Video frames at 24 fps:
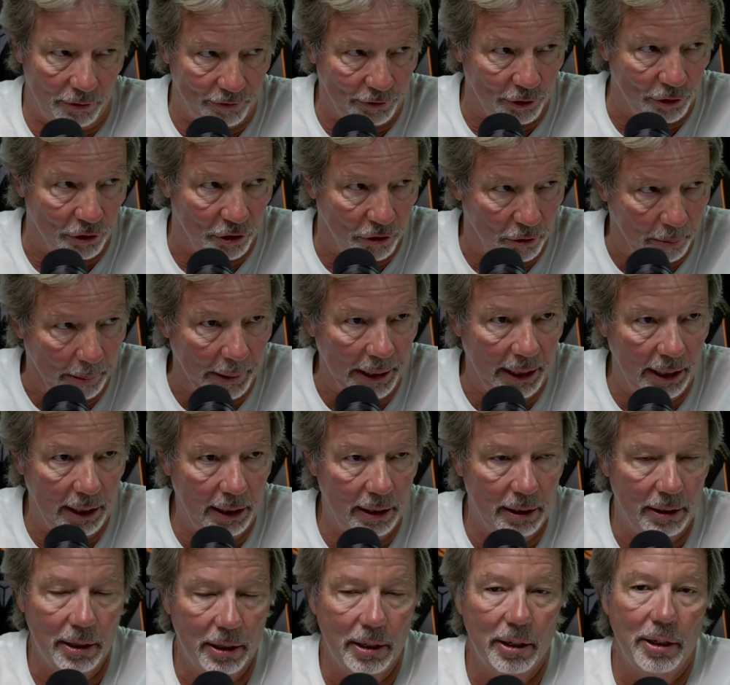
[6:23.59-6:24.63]
for speed,
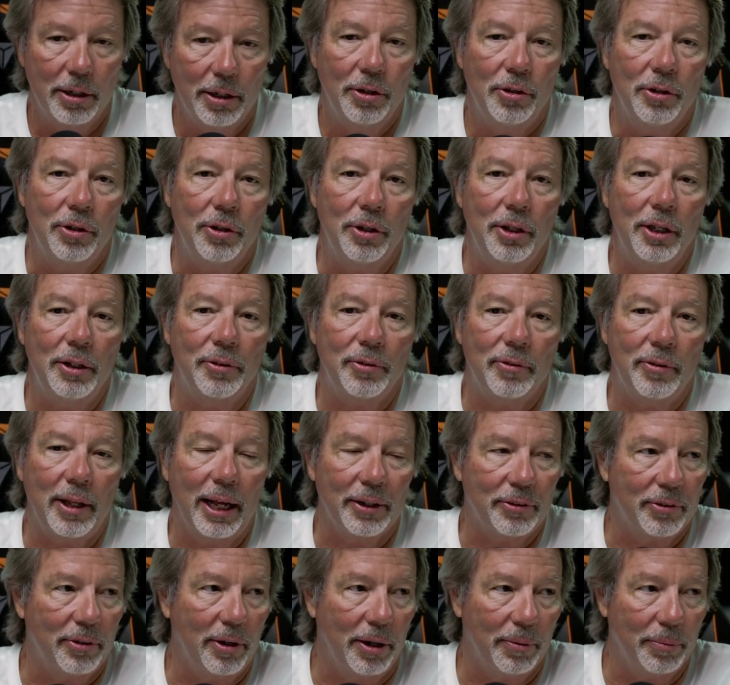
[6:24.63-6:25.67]

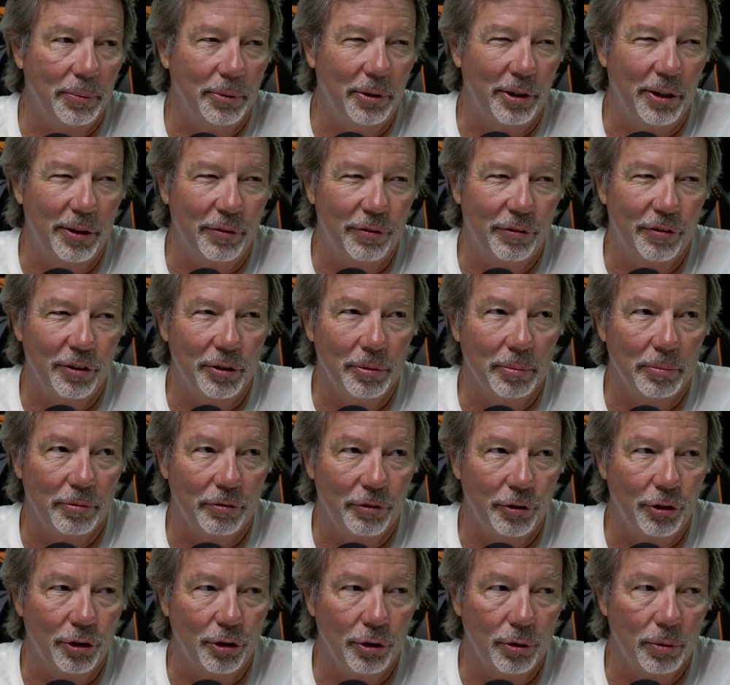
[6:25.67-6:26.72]
that's not really the film for
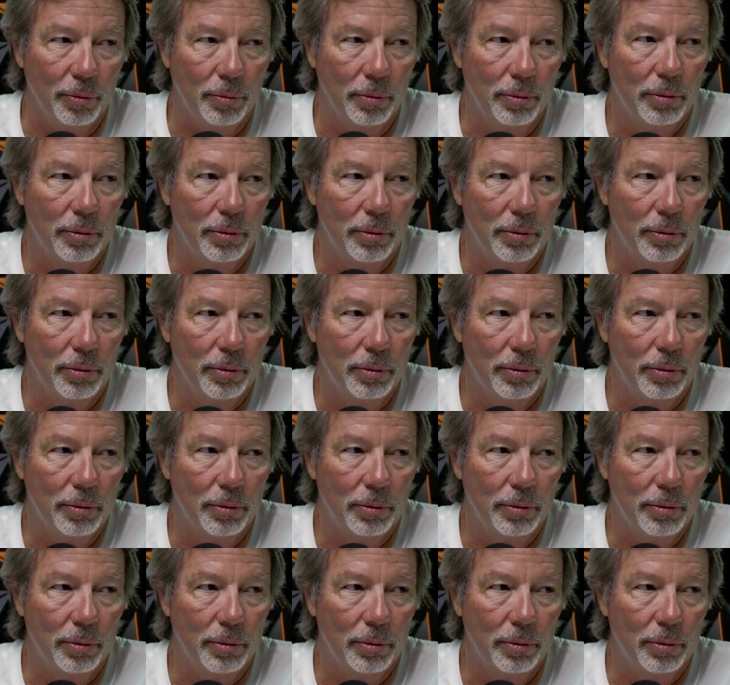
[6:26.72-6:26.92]
you.